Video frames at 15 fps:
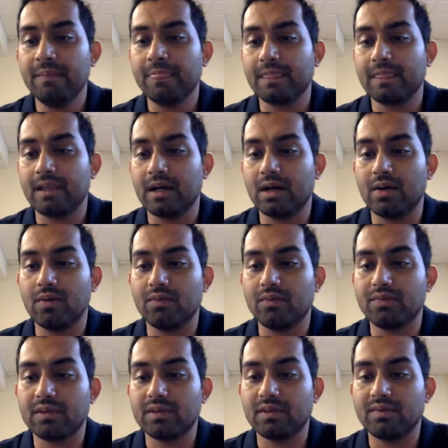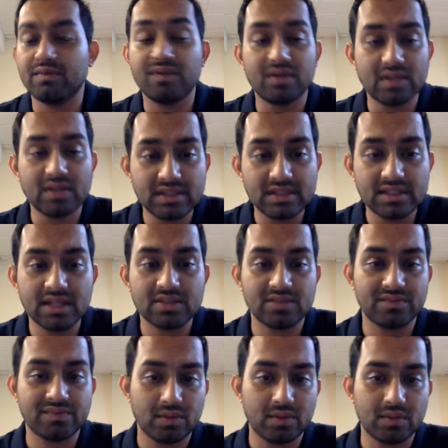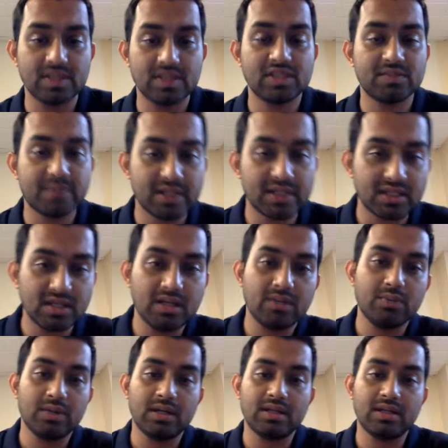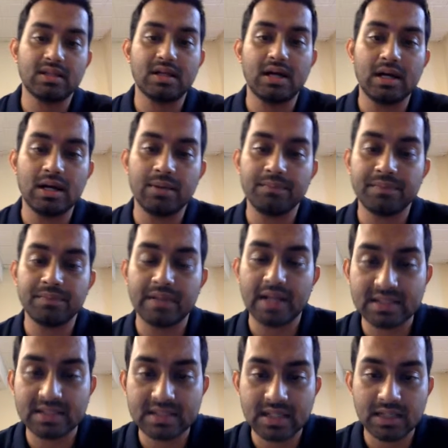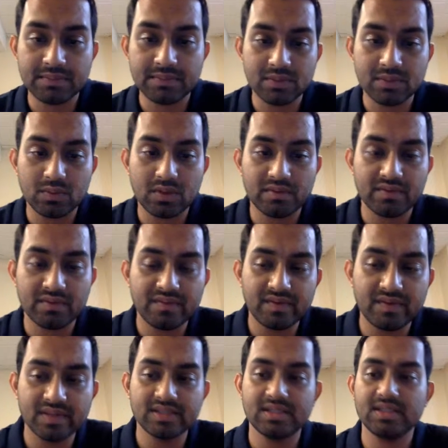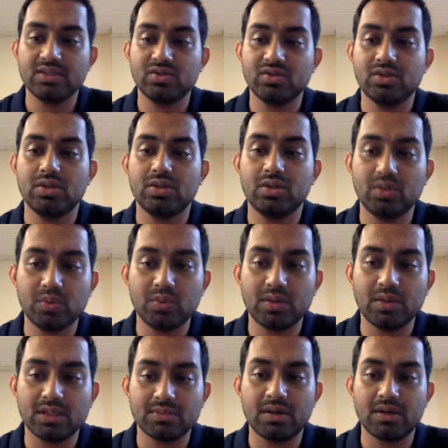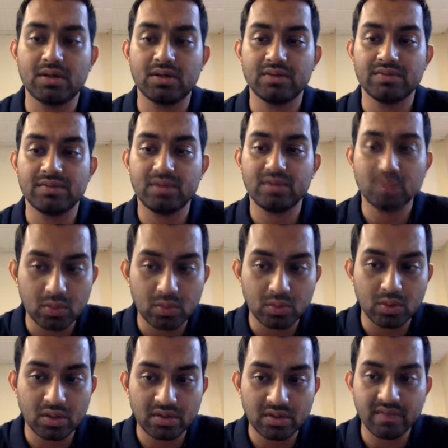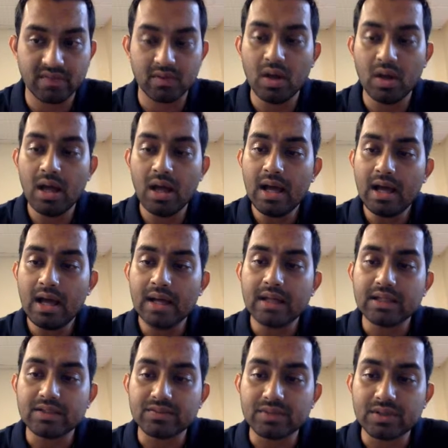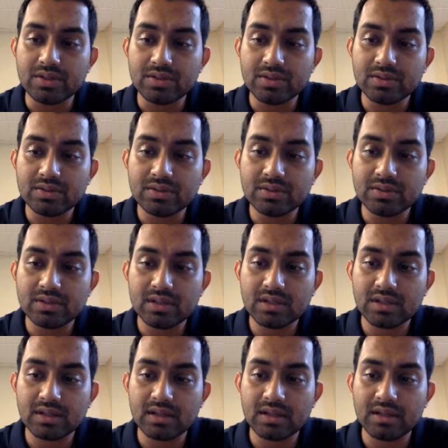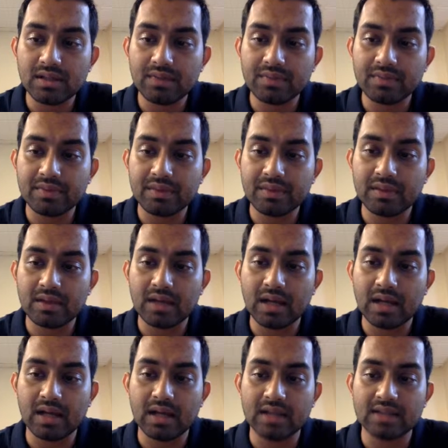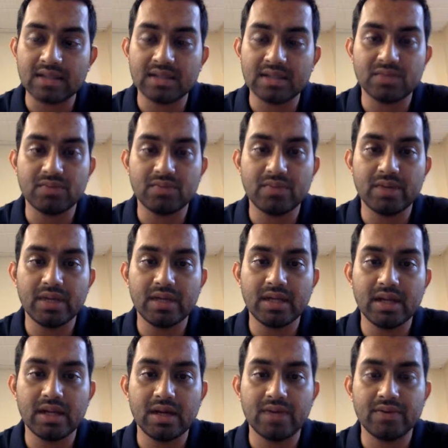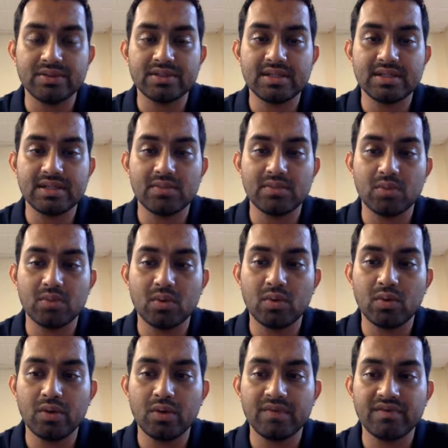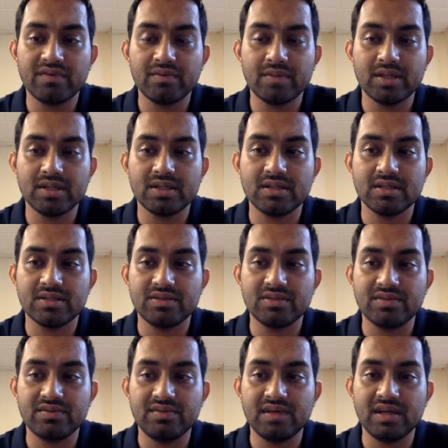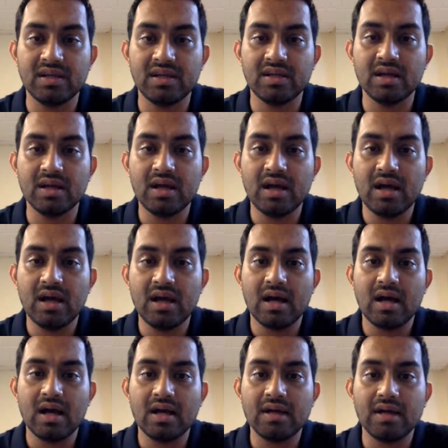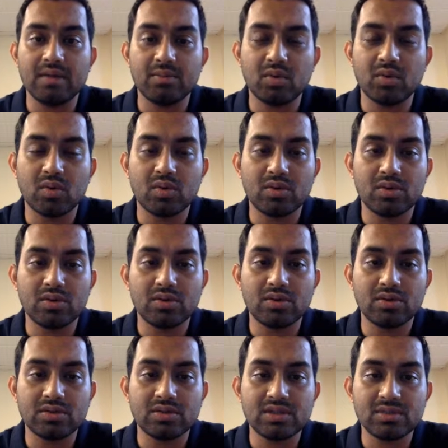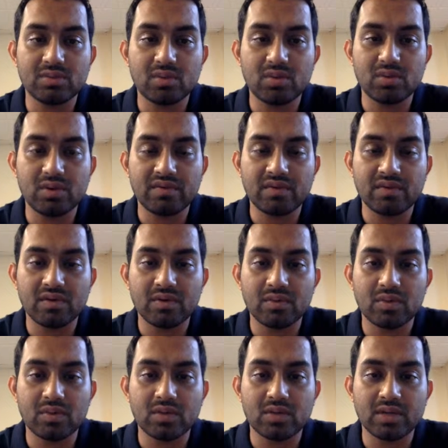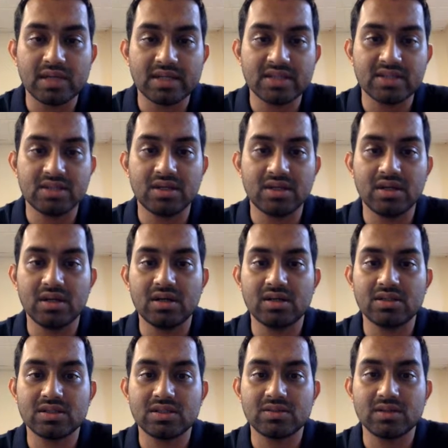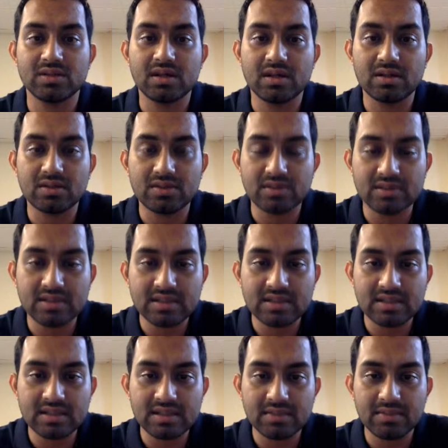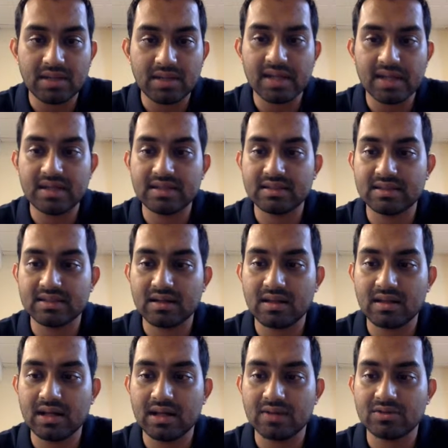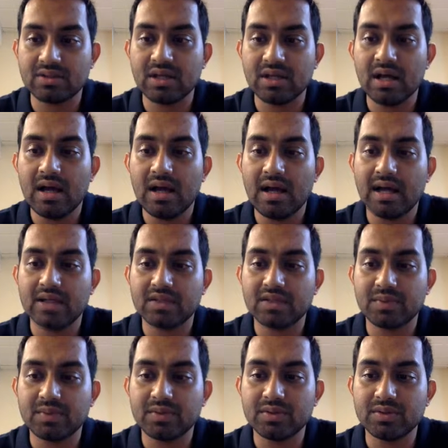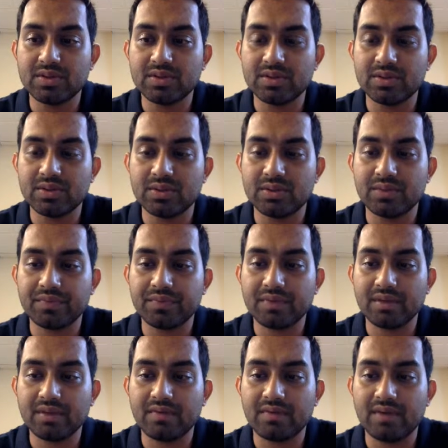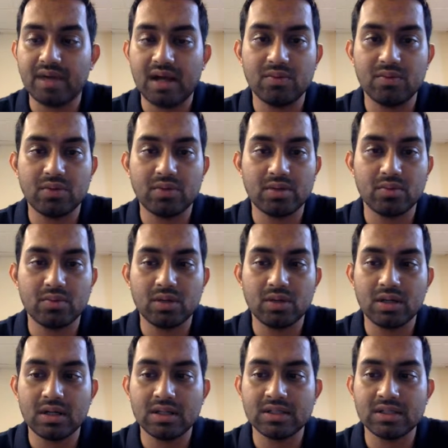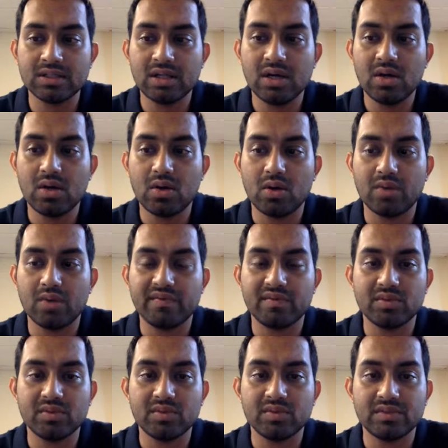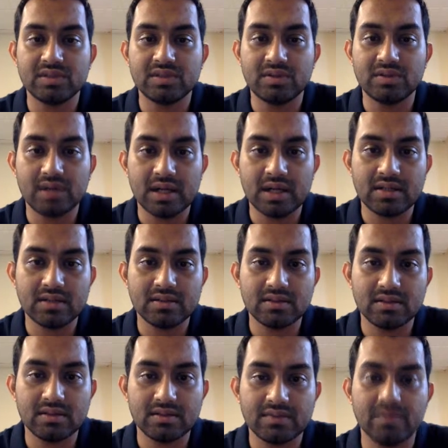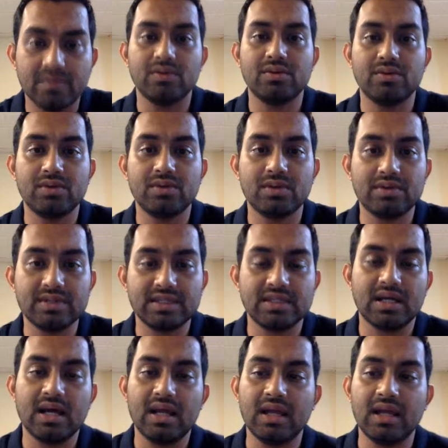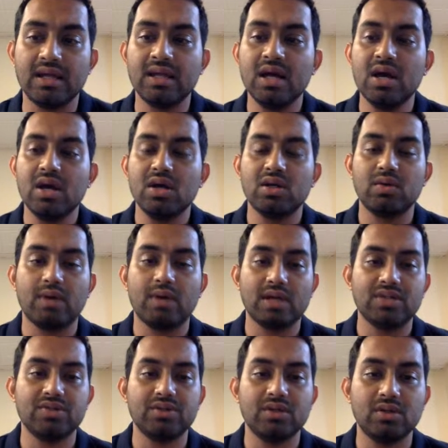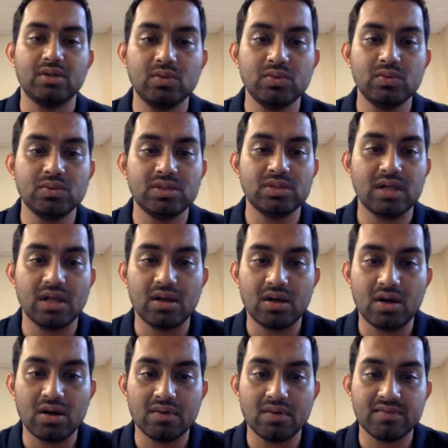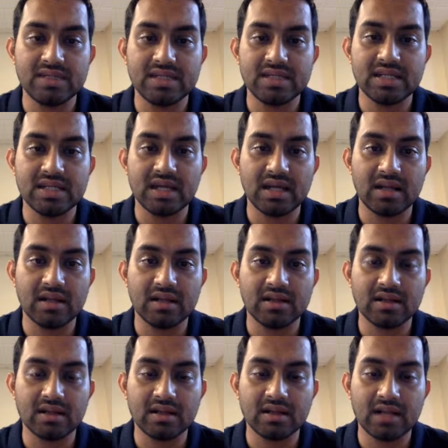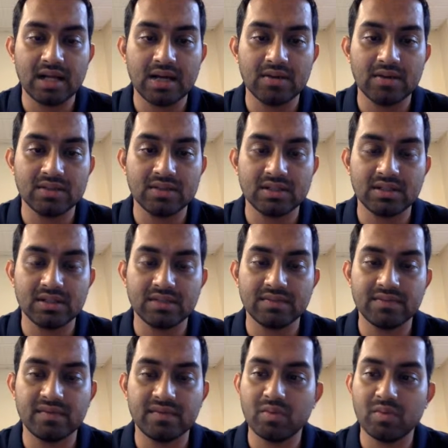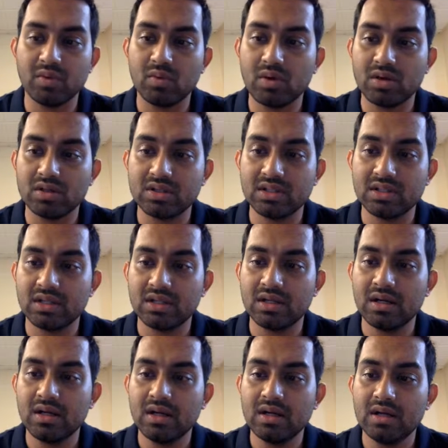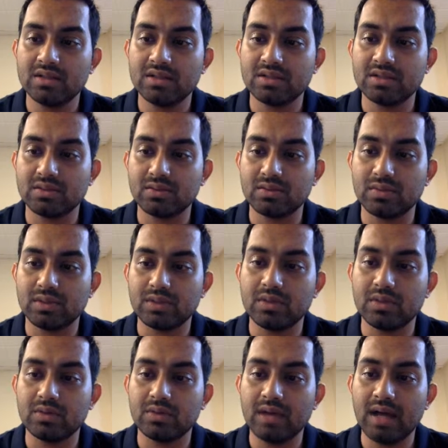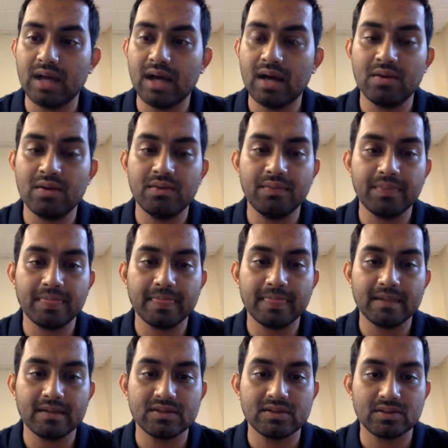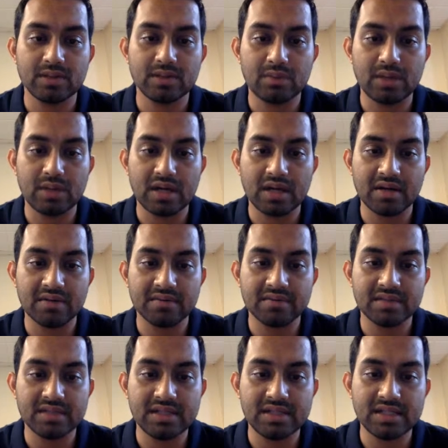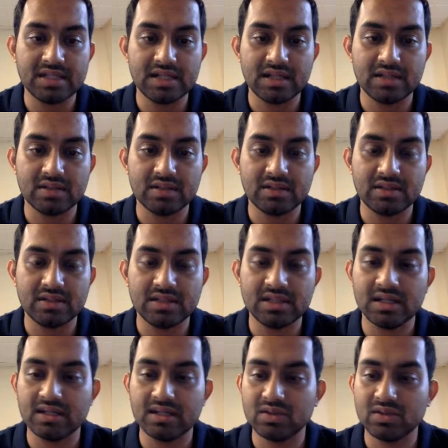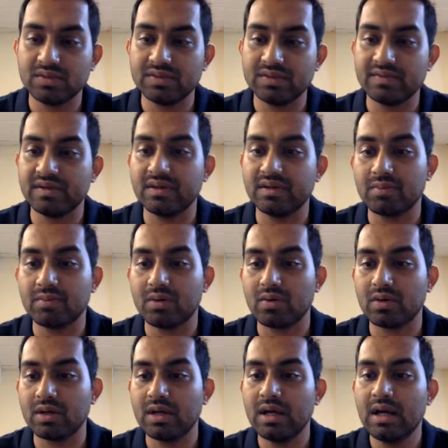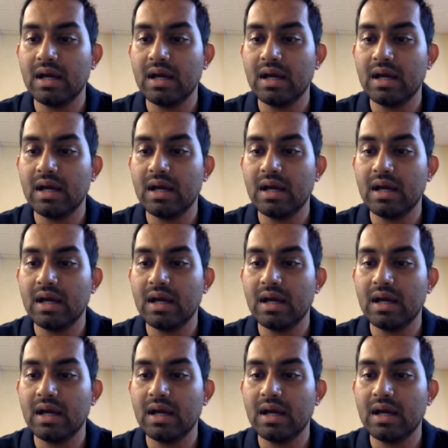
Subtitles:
Now for these kinds of photos, and especially with landscapes, one of the first things you can do as part of your workflow is reduce the highlights. And as you bring it down, you see that more information is revealed, and more, you see more info, more texture here, so that you can see some linings in the clouds, as opposed to if you had it where it was, or if you move to the right, therefore increasing the highlight, you actually lose a lot of detail in the clouds and in the foamy waters here. So we go down so that we have the detail. The detail is always very important.